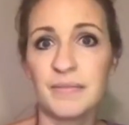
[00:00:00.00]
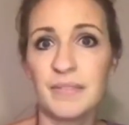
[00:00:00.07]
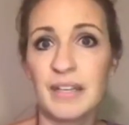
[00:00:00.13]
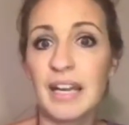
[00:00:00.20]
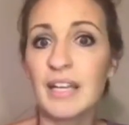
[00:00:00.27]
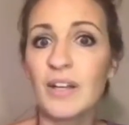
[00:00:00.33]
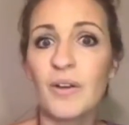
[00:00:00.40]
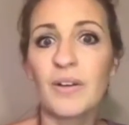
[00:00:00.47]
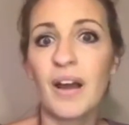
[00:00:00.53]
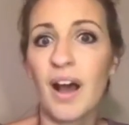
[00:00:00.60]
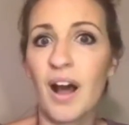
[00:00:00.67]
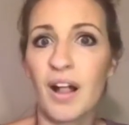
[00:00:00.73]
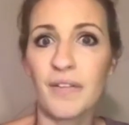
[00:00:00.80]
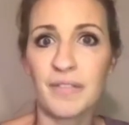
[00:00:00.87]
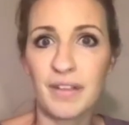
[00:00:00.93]
And I know not
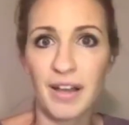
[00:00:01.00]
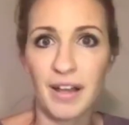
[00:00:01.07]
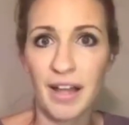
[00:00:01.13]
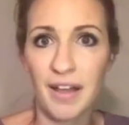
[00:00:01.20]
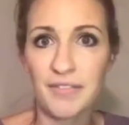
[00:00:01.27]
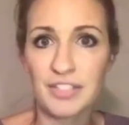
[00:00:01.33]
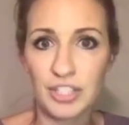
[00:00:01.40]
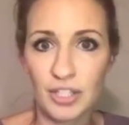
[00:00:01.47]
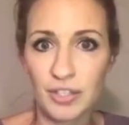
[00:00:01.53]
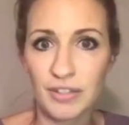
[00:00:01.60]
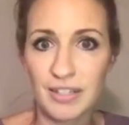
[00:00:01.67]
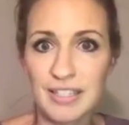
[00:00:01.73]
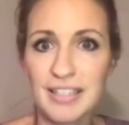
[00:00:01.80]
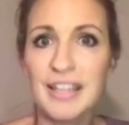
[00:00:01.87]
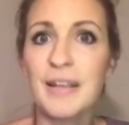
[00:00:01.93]
all of y'all have
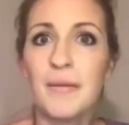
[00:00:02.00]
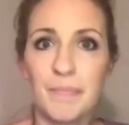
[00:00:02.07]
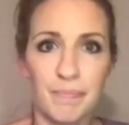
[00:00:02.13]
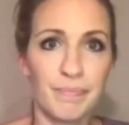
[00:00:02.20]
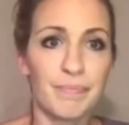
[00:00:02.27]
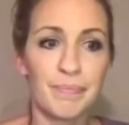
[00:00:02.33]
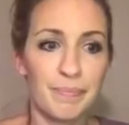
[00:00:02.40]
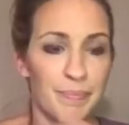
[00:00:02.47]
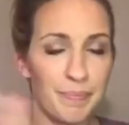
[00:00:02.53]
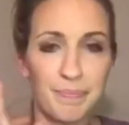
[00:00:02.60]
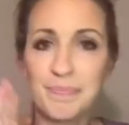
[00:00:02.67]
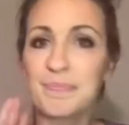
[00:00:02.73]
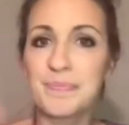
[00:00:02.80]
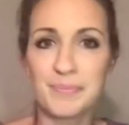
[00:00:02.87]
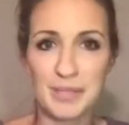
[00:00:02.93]
children,
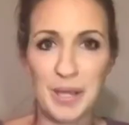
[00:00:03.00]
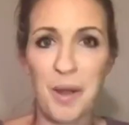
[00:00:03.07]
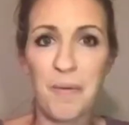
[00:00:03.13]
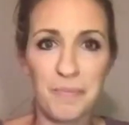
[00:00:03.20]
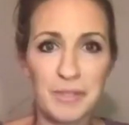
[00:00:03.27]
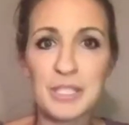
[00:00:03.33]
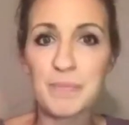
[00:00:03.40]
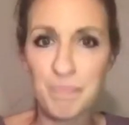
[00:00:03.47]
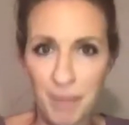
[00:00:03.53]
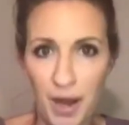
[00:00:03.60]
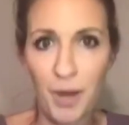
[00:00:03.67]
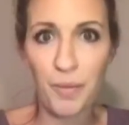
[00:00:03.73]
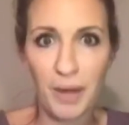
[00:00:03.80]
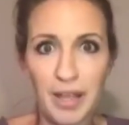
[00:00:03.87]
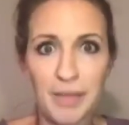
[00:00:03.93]
so just
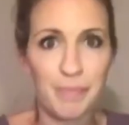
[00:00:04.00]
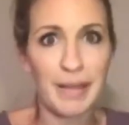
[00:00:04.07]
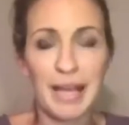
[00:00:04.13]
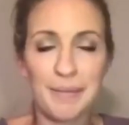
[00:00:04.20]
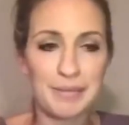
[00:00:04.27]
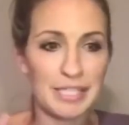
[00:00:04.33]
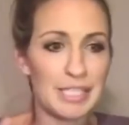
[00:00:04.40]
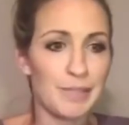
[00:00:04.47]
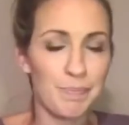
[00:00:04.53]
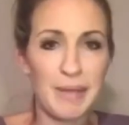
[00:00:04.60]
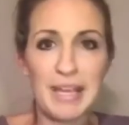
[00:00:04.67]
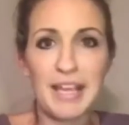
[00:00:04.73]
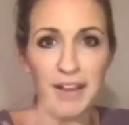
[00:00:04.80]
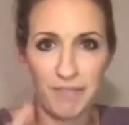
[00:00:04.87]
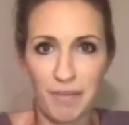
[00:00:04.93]
bear with me. I'm just
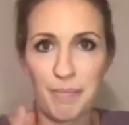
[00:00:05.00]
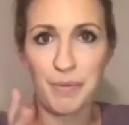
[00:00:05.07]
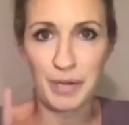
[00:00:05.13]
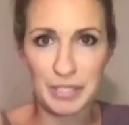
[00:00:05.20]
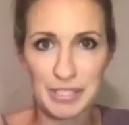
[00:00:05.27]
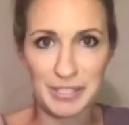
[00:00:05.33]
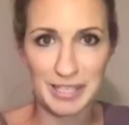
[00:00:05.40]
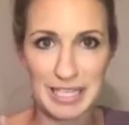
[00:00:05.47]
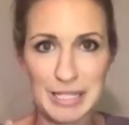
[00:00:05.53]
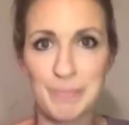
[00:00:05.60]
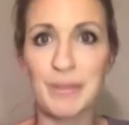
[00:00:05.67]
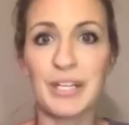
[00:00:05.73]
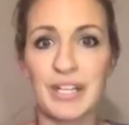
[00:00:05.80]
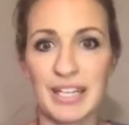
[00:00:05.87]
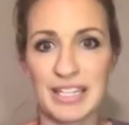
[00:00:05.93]
speaking from personal
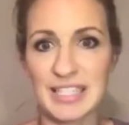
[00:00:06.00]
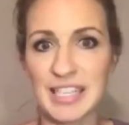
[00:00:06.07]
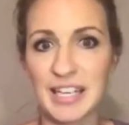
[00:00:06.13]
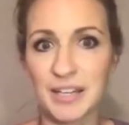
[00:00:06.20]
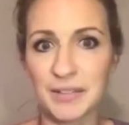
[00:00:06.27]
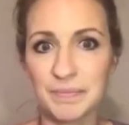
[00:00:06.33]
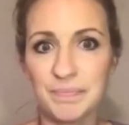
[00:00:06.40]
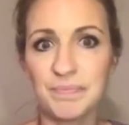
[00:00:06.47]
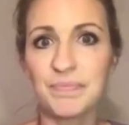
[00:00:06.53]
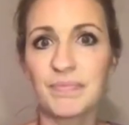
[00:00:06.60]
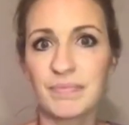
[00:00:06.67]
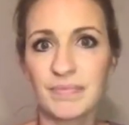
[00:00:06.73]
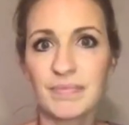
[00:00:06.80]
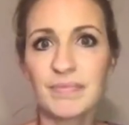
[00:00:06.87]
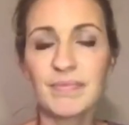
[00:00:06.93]
experience here.
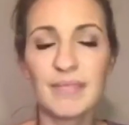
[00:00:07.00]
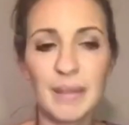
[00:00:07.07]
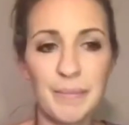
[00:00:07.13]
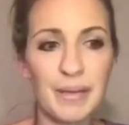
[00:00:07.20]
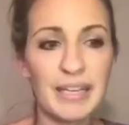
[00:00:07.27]
But